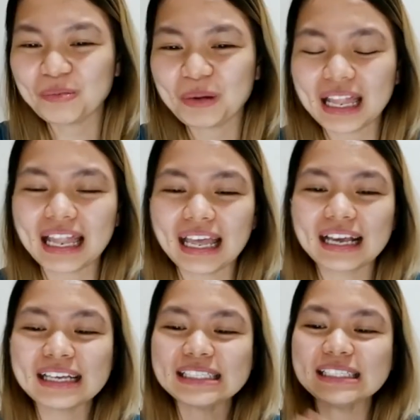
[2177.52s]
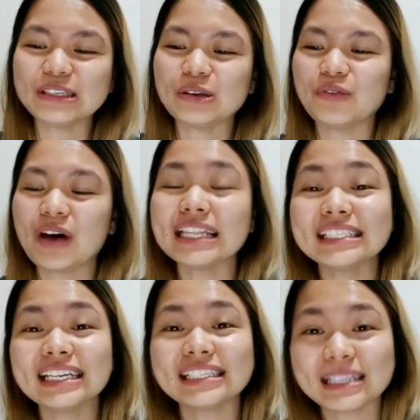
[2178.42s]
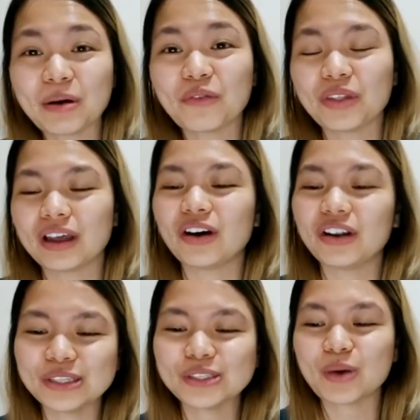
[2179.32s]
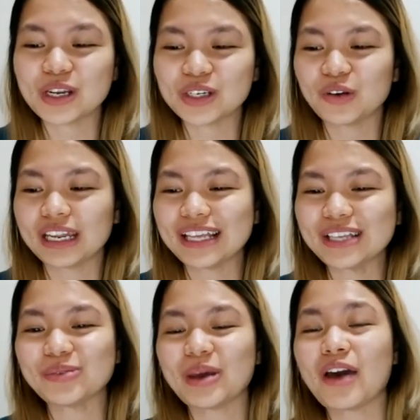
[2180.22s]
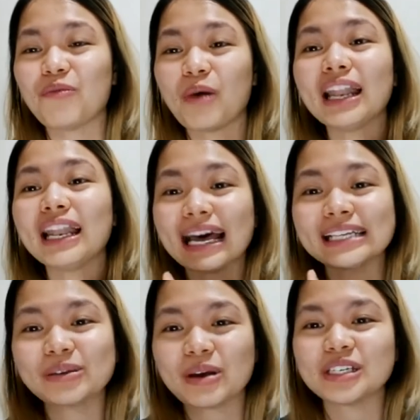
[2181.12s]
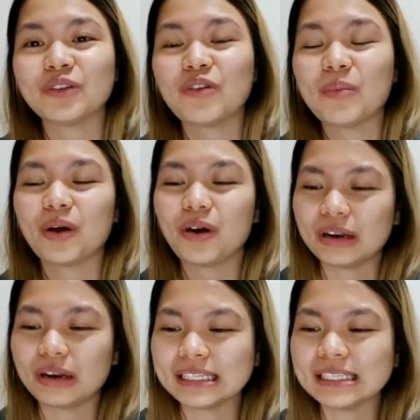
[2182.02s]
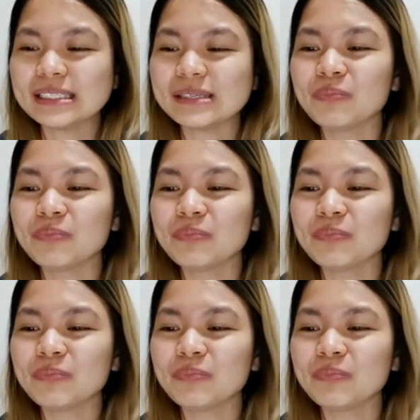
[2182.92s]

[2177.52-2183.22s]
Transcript: but I guess you've answered some of the audience question already, so we have one last question from the audience.